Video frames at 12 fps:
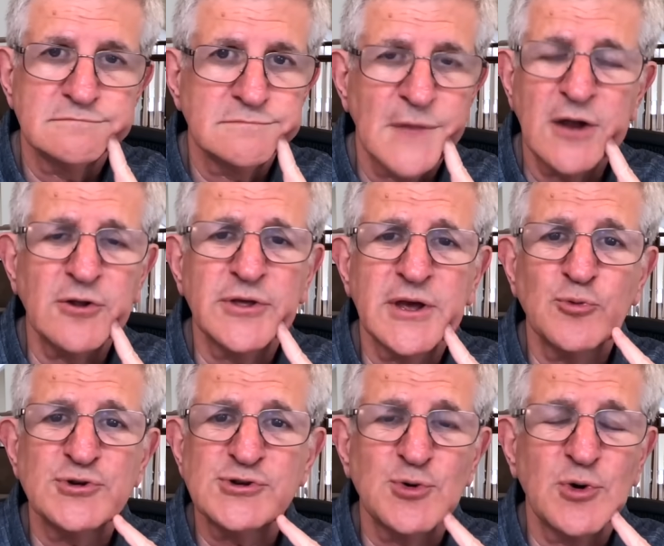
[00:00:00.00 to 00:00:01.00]
I don't think it will
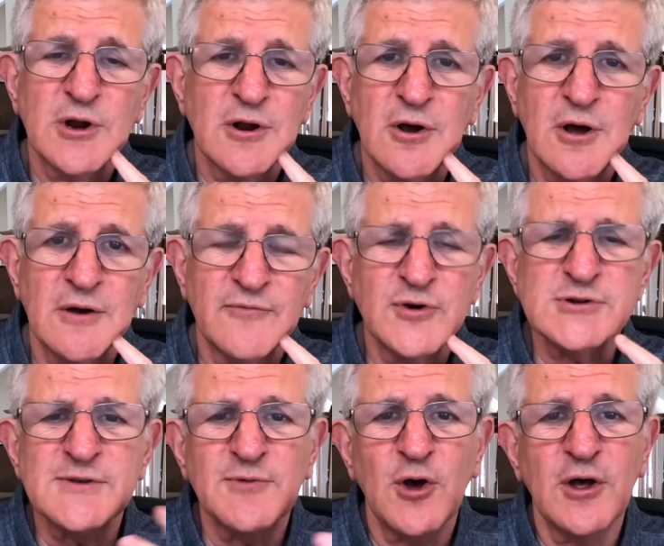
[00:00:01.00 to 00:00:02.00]
restore it at all.
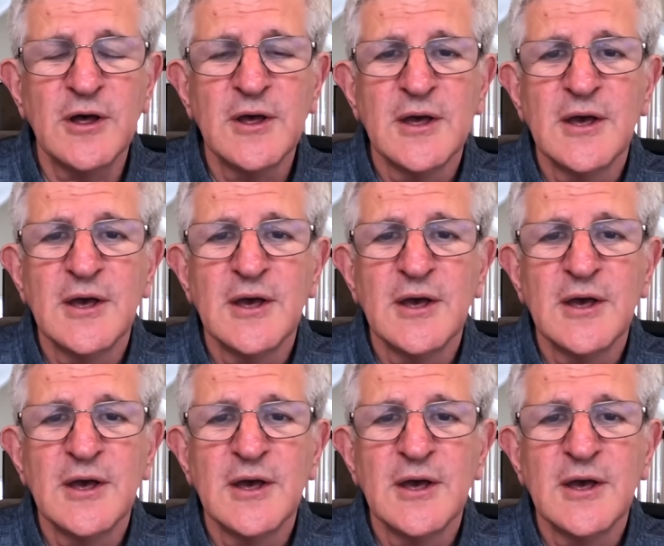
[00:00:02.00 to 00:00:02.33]
First of all,